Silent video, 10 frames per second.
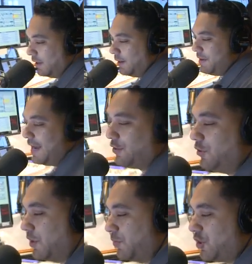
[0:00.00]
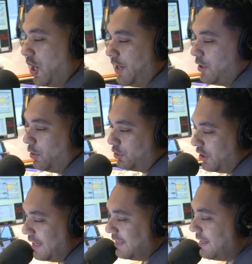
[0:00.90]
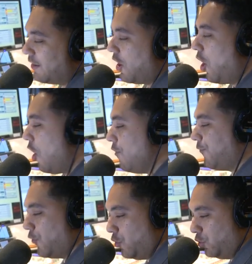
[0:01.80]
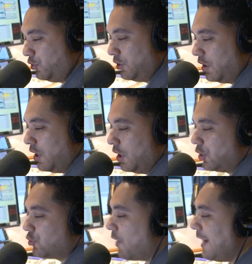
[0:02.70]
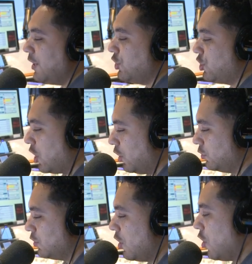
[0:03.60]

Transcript: Let me ask you some Shani Kulture. Is yes. there a Whole Foods, Trader Joe's,